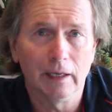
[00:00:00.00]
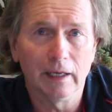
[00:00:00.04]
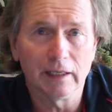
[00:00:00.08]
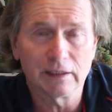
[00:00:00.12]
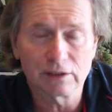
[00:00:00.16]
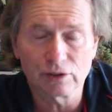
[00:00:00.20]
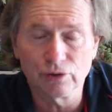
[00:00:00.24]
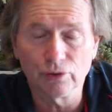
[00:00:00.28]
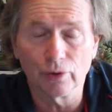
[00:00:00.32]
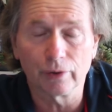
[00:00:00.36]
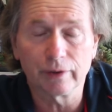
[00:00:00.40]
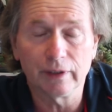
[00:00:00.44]

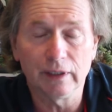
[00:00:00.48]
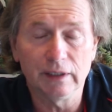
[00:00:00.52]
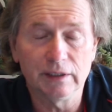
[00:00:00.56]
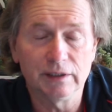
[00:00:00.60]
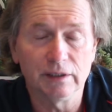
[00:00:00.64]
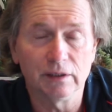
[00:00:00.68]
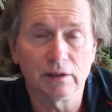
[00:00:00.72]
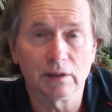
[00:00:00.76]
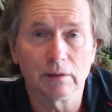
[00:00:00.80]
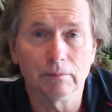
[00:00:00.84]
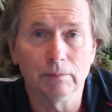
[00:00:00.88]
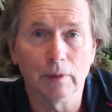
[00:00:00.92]
It's not
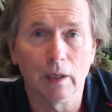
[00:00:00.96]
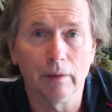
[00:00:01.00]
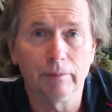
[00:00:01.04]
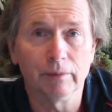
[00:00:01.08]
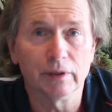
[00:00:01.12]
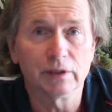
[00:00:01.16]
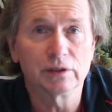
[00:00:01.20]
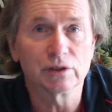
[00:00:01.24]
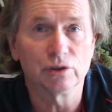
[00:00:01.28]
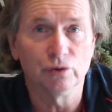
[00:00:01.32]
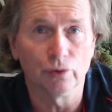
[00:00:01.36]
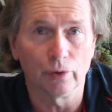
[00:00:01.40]
easy at the
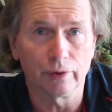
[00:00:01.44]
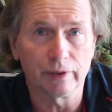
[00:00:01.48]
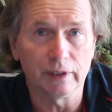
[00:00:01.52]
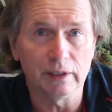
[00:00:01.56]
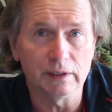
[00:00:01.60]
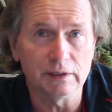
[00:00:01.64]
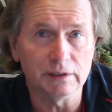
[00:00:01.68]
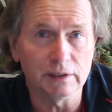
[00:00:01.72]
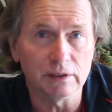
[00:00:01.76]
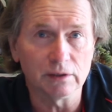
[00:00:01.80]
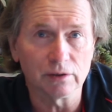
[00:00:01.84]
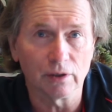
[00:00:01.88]
moment, it's not
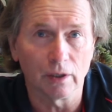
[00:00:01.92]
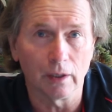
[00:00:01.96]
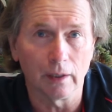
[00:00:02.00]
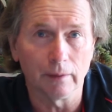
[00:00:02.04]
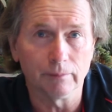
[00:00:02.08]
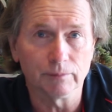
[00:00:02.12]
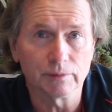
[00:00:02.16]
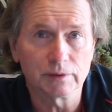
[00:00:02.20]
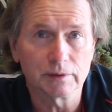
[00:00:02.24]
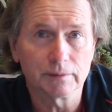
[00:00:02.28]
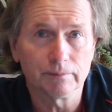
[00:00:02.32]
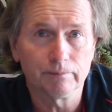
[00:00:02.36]
easy
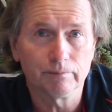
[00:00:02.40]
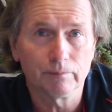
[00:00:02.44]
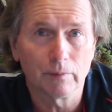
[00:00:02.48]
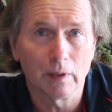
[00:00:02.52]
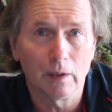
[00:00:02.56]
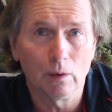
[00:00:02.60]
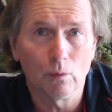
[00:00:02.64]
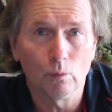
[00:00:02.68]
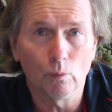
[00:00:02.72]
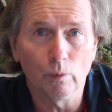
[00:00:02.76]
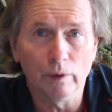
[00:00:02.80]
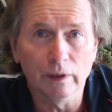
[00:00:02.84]
times.
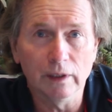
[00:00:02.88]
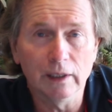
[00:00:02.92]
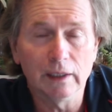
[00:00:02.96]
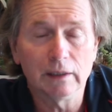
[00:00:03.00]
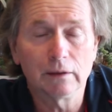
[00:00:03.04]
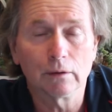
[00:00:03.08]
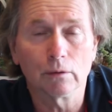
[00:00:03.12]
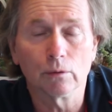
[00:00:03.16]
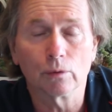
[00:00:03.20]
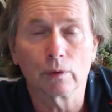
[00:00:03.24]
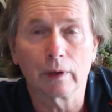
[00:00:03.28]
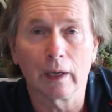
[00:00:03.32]
We
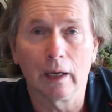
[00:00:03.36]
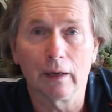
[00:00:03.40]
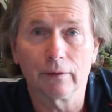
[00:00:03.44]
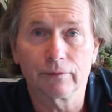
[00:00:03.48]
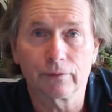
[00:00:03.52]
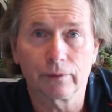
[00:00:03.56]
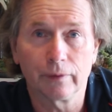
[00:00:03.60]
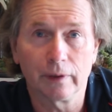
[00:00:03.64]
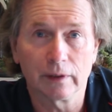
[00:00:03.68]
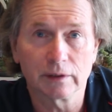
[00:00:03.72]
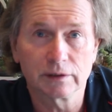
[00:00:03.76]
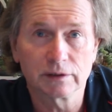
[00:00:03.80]
need to look
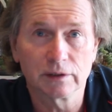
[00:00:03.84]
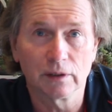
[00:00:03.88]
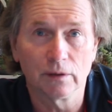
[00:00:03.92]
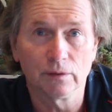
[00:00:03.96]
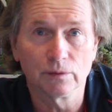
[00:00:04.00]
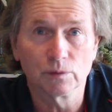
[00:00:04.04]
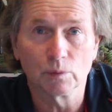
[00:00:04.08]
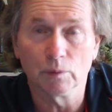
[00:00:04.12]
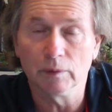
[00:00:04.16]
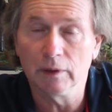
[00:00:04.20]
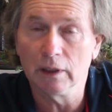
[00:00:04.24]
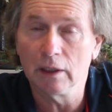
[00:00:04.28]
after
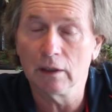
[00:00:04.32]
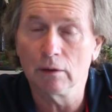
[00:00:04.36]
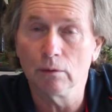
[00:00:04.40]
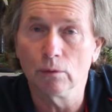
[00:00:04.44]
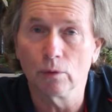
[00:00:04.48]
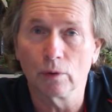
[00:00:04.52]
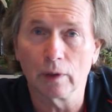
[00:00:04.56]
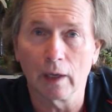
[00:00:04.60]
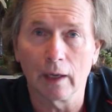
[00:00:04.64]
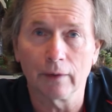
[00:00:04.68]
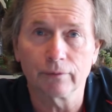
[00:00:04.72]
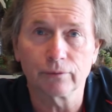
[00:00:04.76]
ourselves, we need to
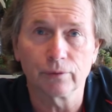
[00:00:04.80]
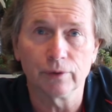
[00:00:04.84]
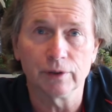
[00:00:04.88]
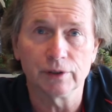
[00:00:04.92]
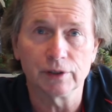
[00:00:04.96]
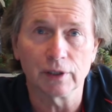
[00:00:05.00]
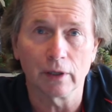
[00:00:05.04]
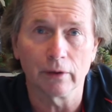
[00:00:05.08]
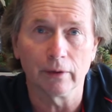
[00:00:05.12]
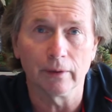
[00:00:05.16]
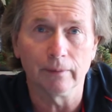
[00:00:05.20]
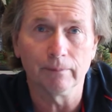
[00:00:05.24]
look after
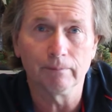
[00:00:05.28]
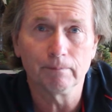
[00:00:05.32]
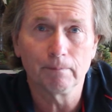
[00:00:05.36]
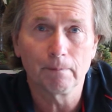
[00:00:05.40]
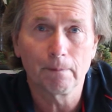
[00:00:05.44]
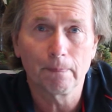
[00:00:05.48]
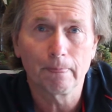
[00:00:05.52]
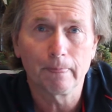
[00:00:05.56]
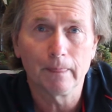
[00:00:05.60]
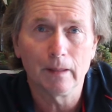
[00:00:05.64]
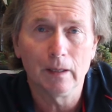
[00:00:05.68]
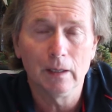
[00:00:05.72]
each other.
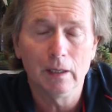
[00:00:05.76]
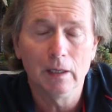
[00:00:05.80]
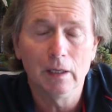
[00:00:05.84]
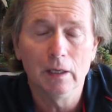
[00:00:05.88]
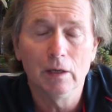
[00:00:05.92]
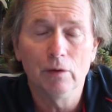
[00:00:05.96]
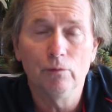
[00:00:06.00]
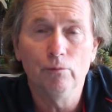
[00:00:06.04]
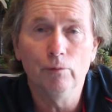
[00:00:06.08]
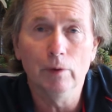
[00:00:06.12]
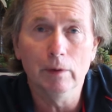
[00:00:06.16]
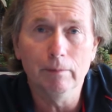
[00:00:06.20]

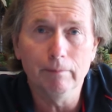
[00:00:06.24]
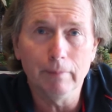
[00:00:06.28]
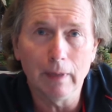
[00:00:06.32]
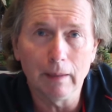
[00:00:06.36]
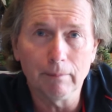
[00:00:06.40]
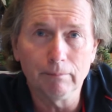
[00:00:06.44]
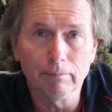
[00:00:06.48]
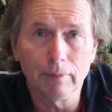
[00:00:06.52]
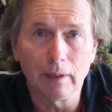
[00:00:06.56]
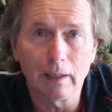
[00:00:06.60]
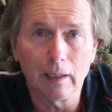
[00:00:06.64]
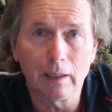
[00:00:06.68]

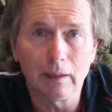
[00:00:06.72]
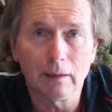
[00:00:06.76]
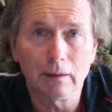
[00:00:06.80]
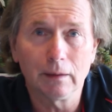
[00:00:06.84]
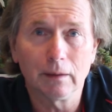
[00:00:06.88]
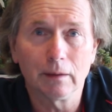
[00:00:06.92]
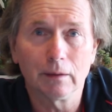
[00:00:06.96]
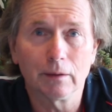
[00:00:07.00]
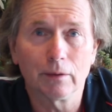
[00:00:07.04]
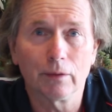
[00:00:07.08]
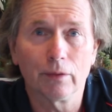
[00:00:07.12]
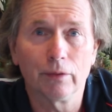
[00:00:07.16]

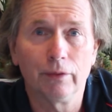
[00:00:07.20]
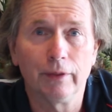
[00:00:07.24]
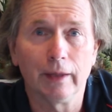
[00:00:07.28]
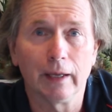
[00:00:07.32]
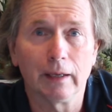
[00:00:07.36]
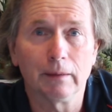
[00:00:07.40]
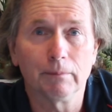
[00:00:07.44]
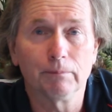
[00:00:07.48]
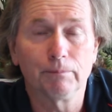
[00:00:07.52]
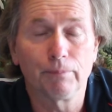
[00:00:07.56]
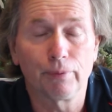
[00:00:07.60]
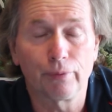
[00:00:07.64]
Remember
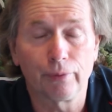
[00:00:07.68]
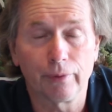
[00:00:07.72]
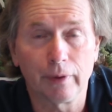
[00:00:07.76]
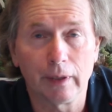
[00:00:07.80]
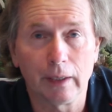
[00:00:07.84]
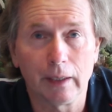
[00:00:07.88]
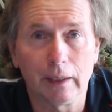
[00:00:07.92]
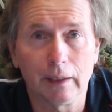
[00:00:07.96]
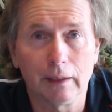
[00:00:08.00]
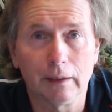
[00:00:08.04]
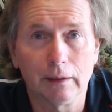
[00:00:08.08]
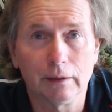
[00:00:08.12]
that
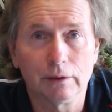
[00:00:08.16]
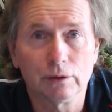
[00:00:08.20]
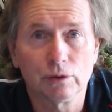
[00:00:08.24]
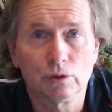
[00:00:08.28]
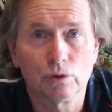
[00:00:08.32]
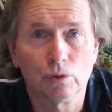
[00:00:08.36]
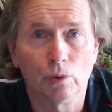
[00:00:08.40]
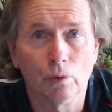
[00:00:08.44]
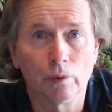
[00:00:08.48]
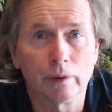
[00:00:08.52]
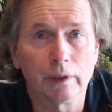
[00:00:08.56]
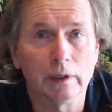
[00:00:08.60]
prayer,
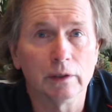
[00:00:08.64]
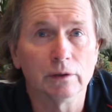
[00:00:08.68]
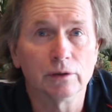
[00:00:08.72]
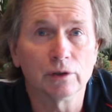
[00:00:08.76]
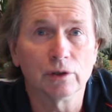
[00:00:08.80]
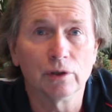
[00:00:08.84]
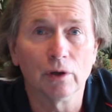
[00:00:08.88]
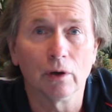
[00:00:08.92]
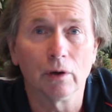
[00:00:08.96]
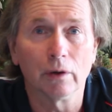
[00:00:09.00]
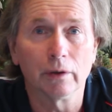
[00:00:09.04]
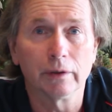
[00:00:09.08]
talking to
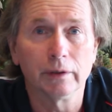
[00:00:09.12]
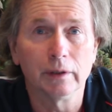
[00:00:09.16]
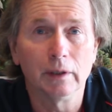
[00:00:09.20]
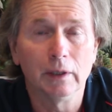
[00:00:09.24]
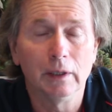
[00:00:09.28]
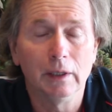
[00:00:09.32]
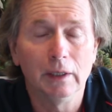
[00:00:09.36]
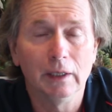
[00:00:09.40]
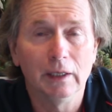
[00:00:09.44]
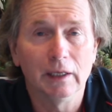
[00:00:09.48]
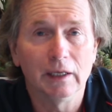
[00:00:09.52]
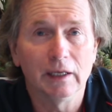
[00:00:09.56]
God,
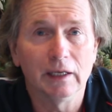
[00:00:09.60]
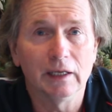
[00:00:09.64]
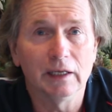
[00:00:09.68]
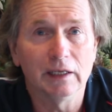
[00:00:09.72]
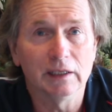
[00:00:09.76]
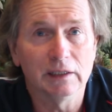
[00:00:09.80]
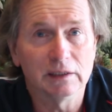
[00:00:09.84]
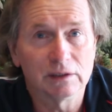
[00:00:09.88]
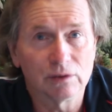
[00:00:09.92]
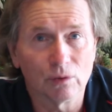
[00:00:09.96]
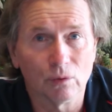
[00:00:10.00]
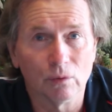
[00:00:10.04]

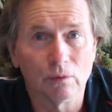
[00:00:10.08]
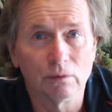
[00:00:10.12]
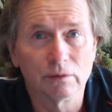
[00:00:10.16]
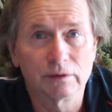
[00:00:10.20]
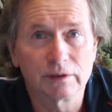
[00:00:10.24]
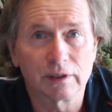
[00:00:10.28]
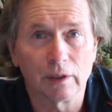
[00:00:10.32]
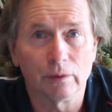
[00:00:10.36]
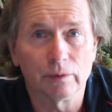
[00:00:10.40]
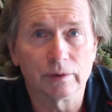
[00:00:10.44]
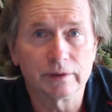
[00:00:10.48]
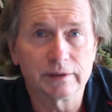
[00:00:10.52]
is
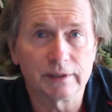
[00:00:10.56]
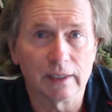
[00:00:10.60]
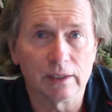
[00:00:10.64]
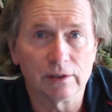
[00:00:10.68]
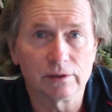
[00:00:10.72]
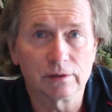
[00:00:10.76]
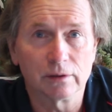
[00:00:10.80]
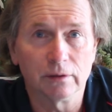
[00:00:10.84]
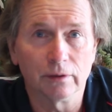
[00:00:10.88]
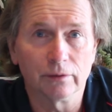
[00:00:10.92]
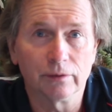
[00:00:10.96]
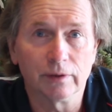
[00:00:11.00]
also
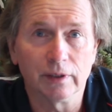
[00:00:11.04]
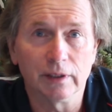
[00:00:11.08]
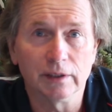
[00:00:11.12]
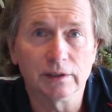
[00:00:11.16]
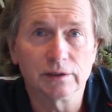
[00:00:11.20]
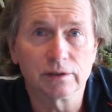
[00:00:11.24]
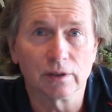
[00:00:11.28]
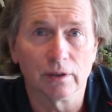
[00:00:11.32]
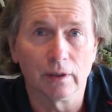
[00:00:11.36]
essential at these